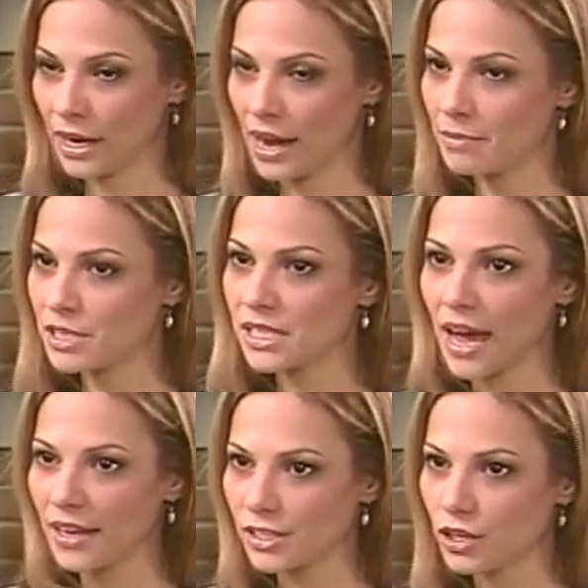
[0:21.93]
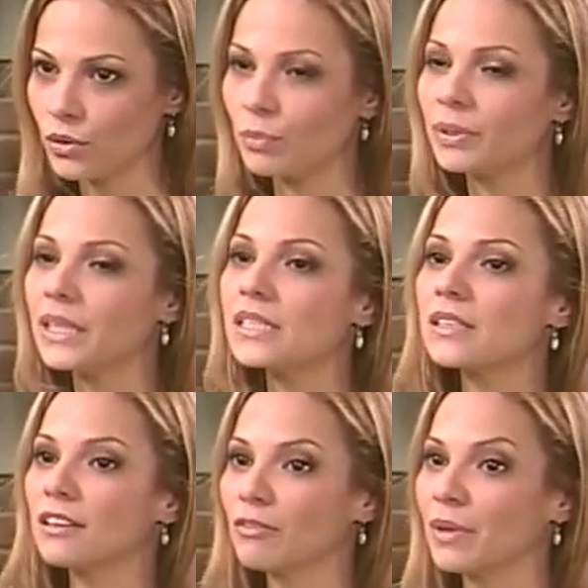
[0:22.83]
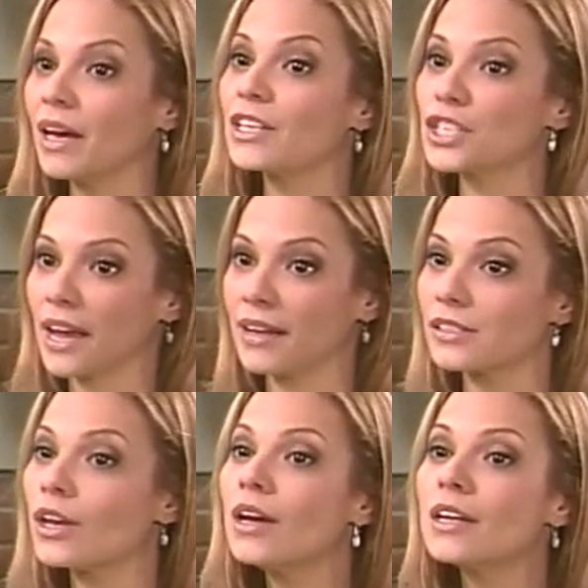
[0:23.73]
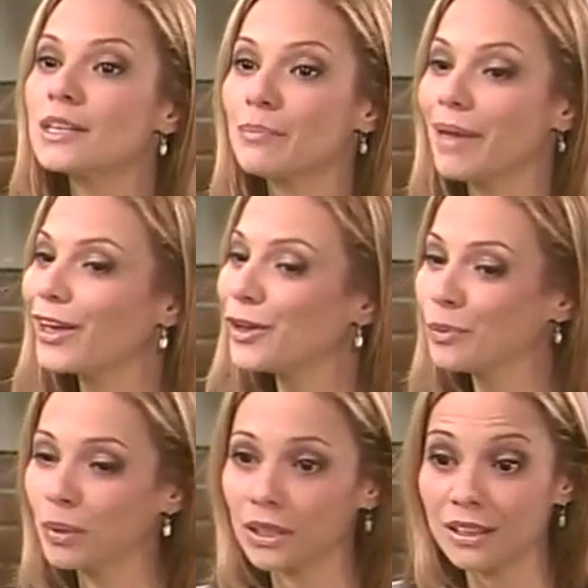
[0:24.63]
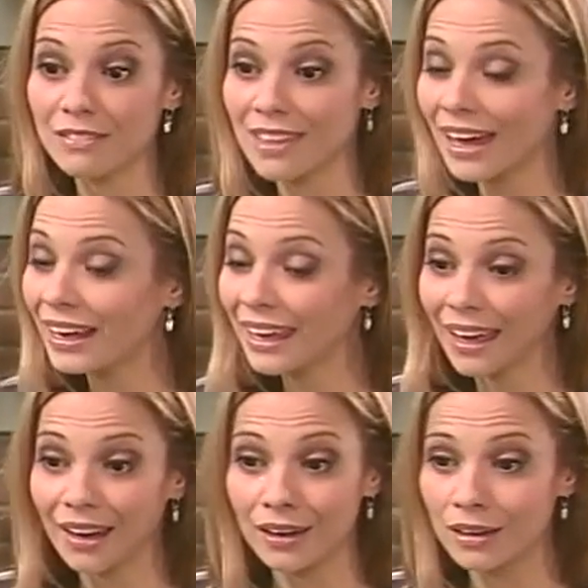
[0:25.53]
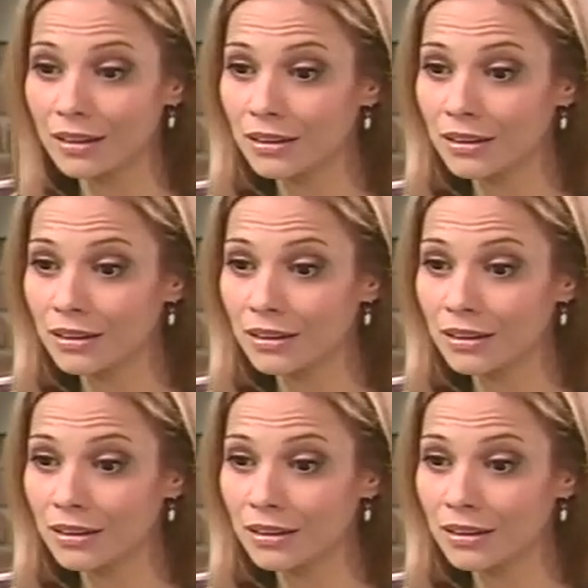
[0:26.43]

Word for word: and I am just asking you to please give me a chance to make you believe that again.